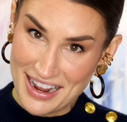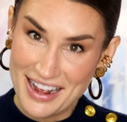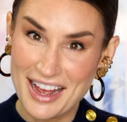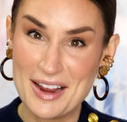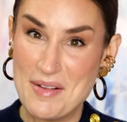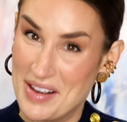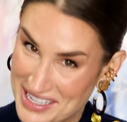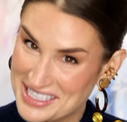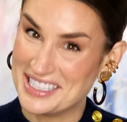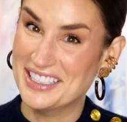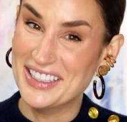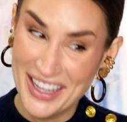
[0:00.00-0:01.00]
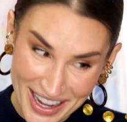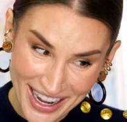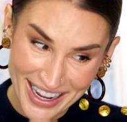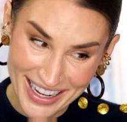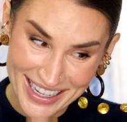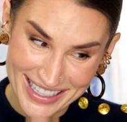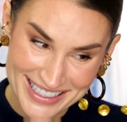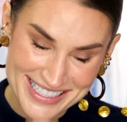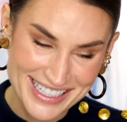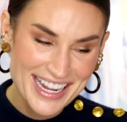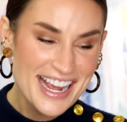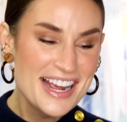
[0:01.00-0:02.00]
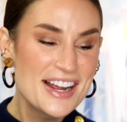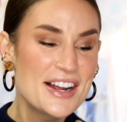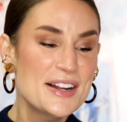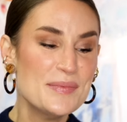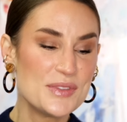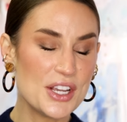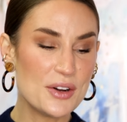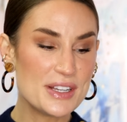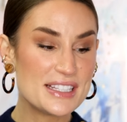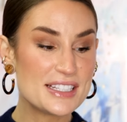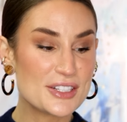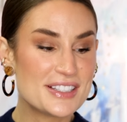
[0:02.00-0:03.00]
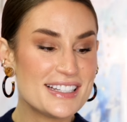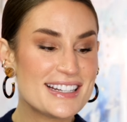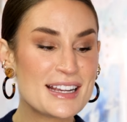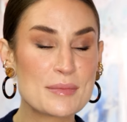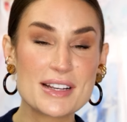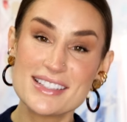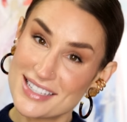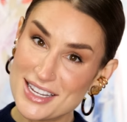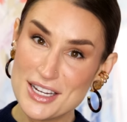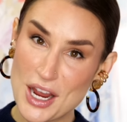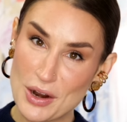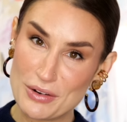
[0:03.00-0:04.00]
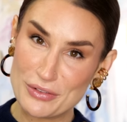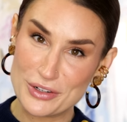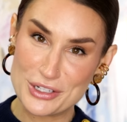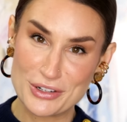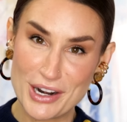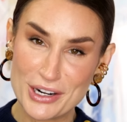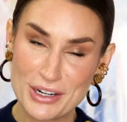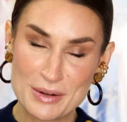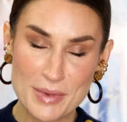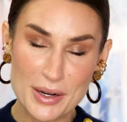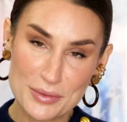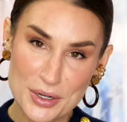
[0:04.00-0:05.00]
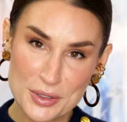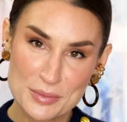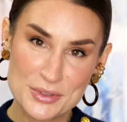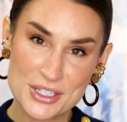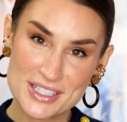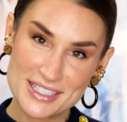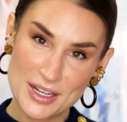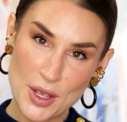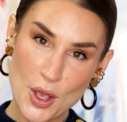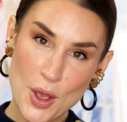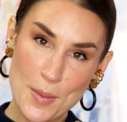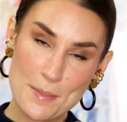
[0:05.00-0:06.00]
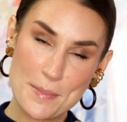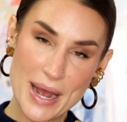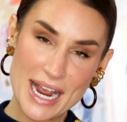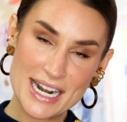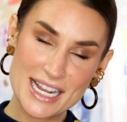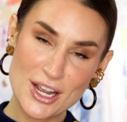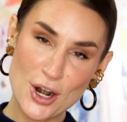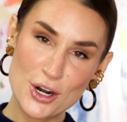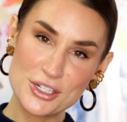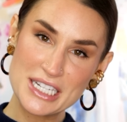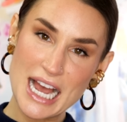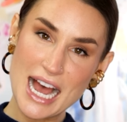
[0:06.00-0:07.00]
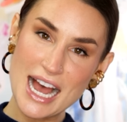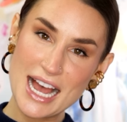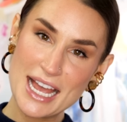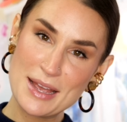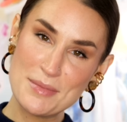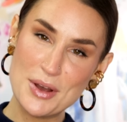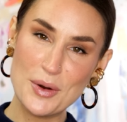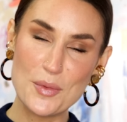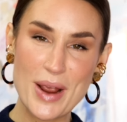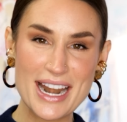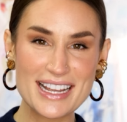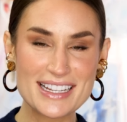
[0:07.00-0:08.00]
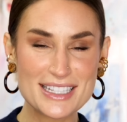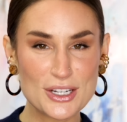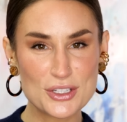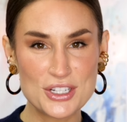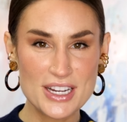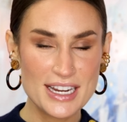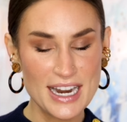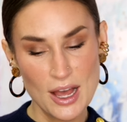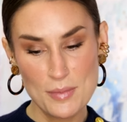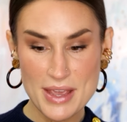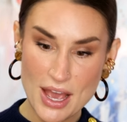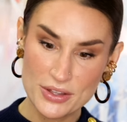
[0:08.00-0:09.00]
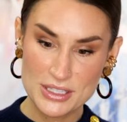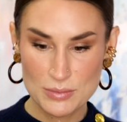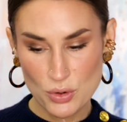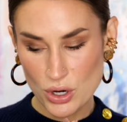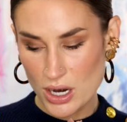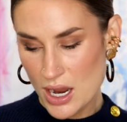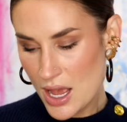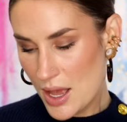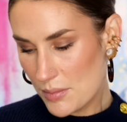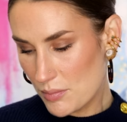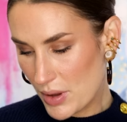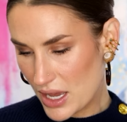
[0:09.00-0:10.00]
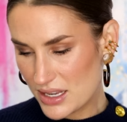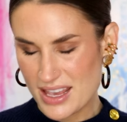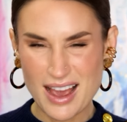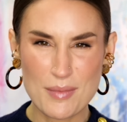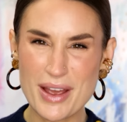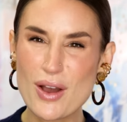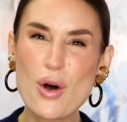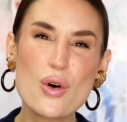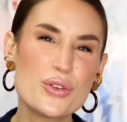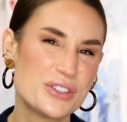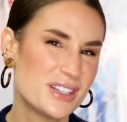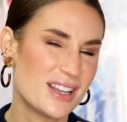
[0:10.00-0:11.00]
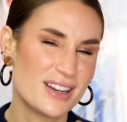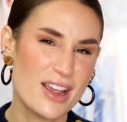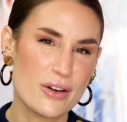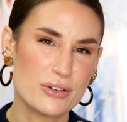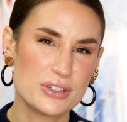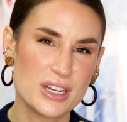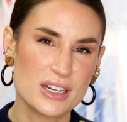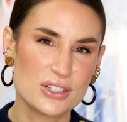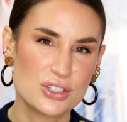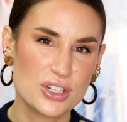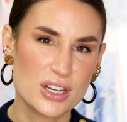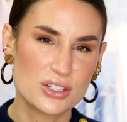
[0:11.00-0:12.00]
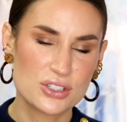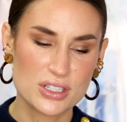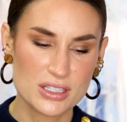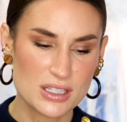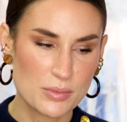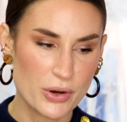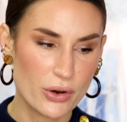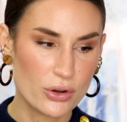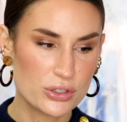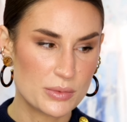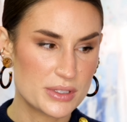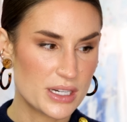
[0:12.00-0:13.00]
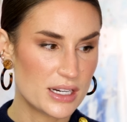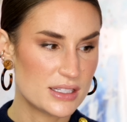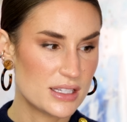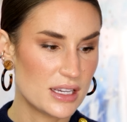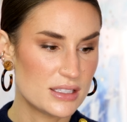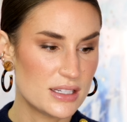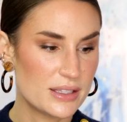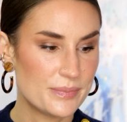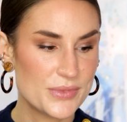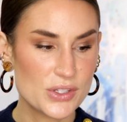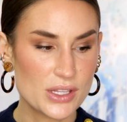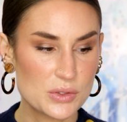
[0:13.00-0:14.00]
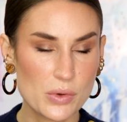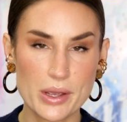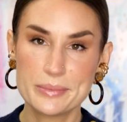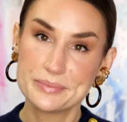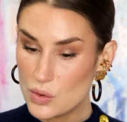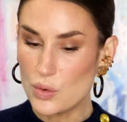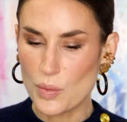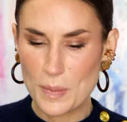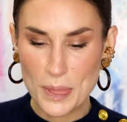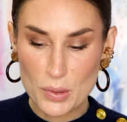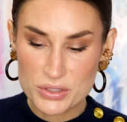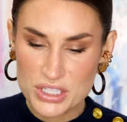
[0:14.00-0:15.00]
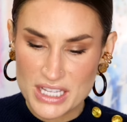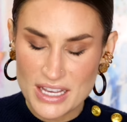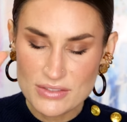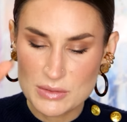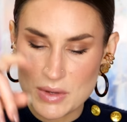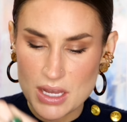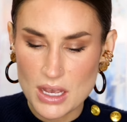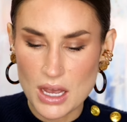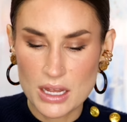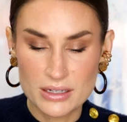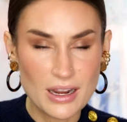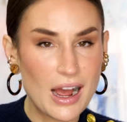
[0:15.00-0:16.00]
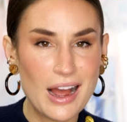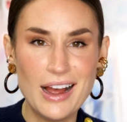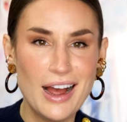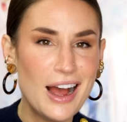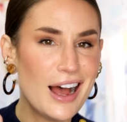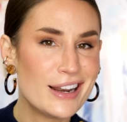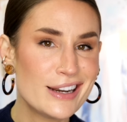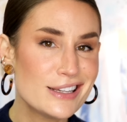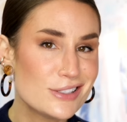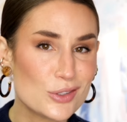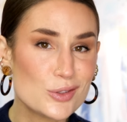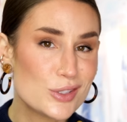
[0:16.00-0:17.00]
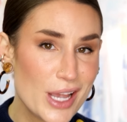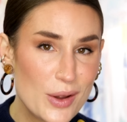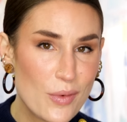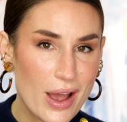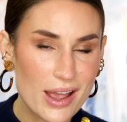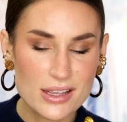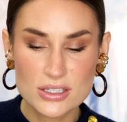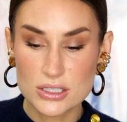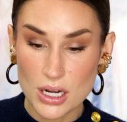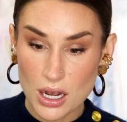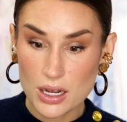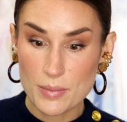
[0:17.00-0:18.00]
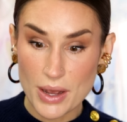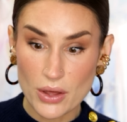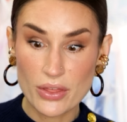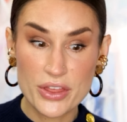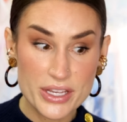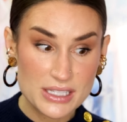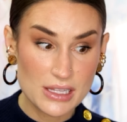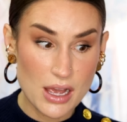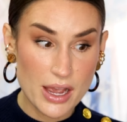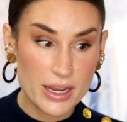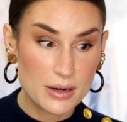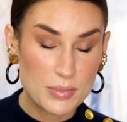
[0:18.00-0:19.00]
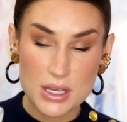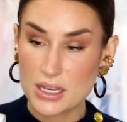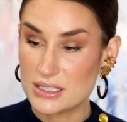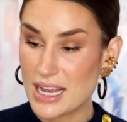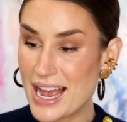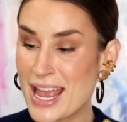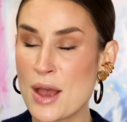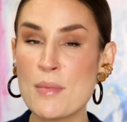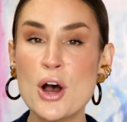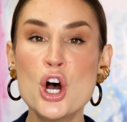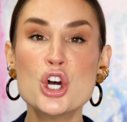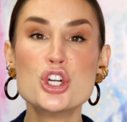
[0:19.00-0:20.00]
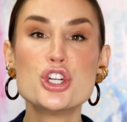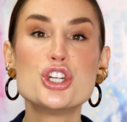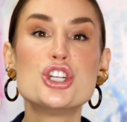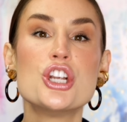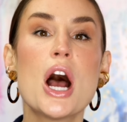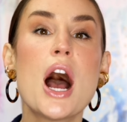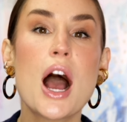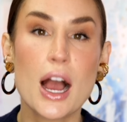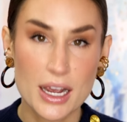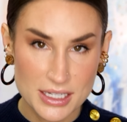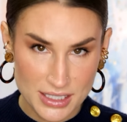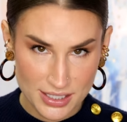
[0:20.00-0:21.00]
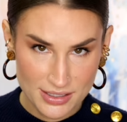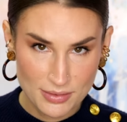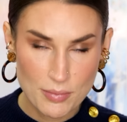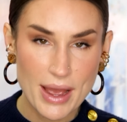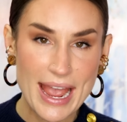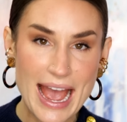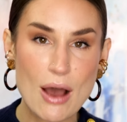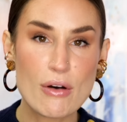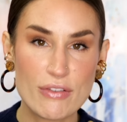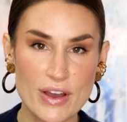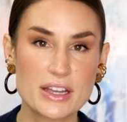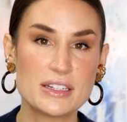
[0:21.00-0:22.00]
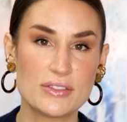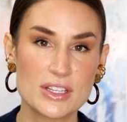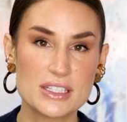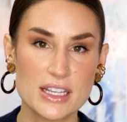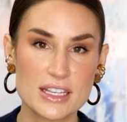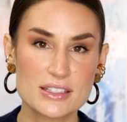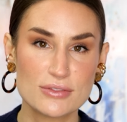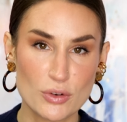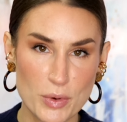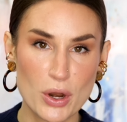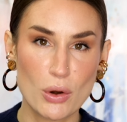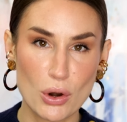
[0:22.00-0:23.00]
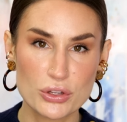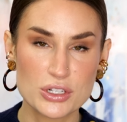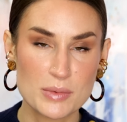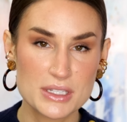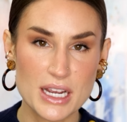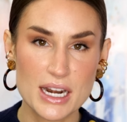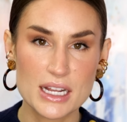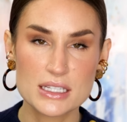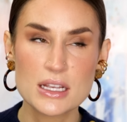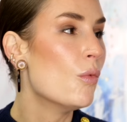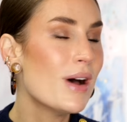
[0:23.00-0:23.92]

I miss it a lot. So it's still sitting in my skincare refrigerator in my room, just biding her time, waiting until she can help me out some more. But yeah, my whole skincare routine has changed since the perioral dermatitis kicked in, so that's why. Ooh, which gives me an, a nice little segue to talk about this line because I am shocked by how effective this is for perioral dermatitis.